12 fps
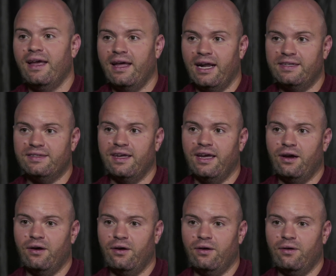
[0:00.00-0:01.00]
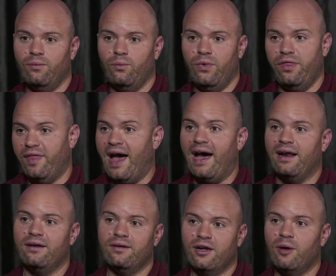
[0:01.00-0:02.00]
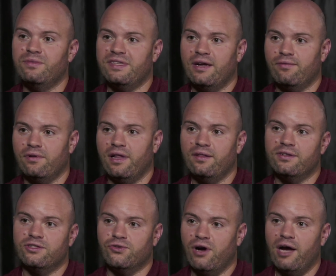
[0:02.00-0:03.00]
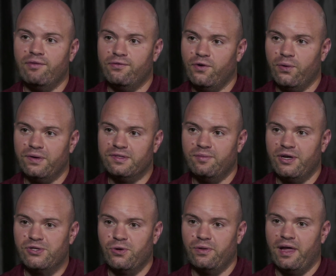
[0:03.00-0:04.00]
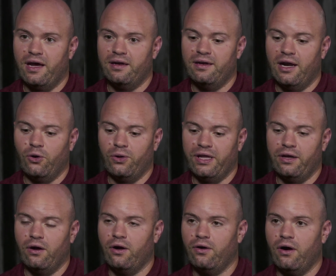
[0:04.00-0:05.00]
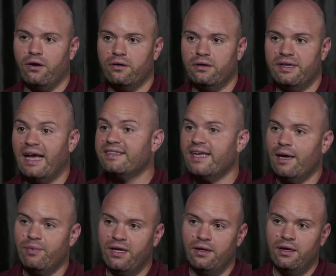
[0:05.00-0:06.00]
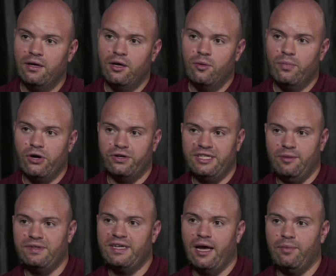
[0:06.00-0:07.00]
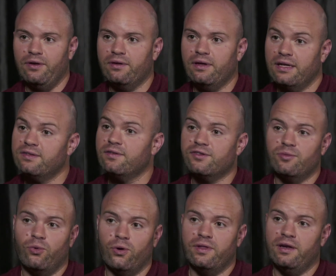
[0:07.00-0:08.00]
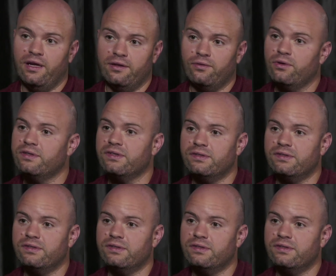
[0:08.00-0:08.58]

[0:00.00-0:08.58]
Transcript: And I'd say with that comes that relentless drive and focus to make sure that not only are our guests happy, but our team is happy and gets the support they need to really